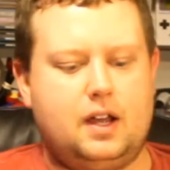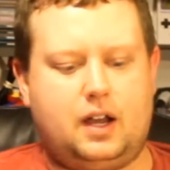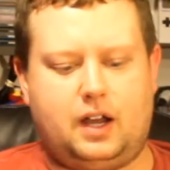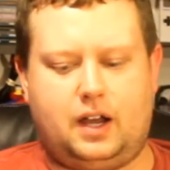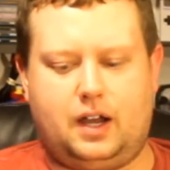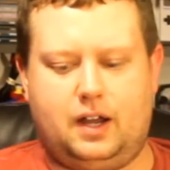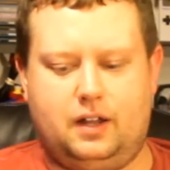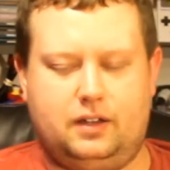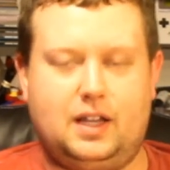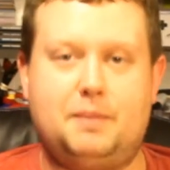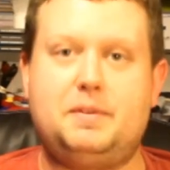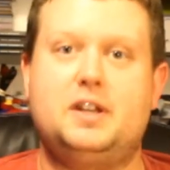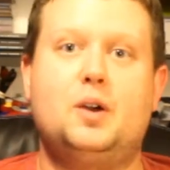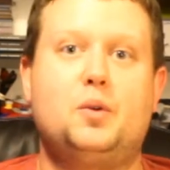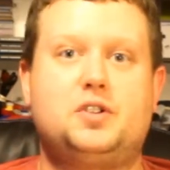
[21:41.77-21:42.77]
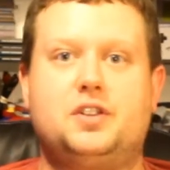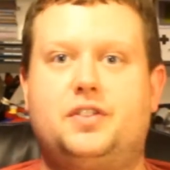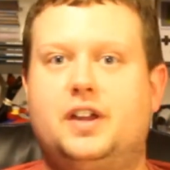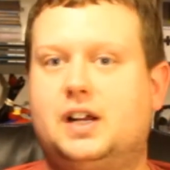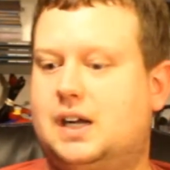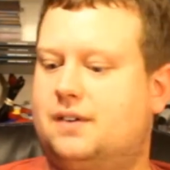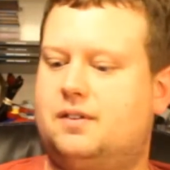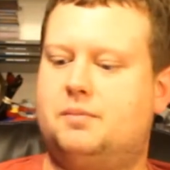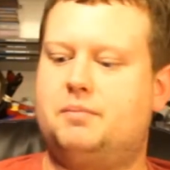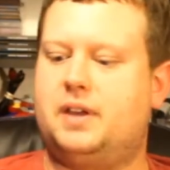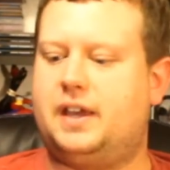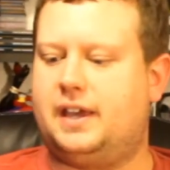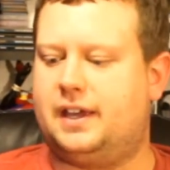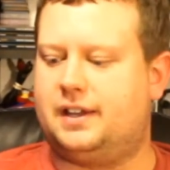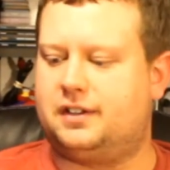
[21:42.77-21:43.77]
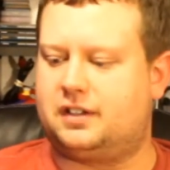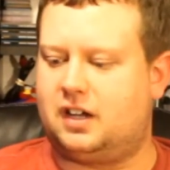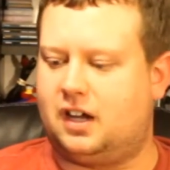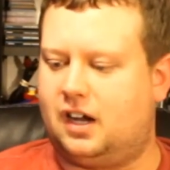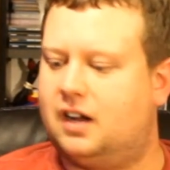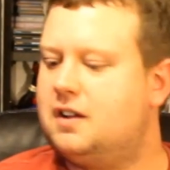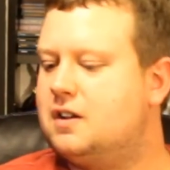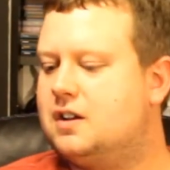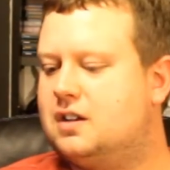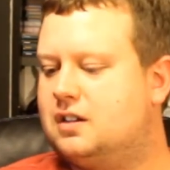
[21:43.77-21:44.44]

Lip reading: Let me know what you think of them, and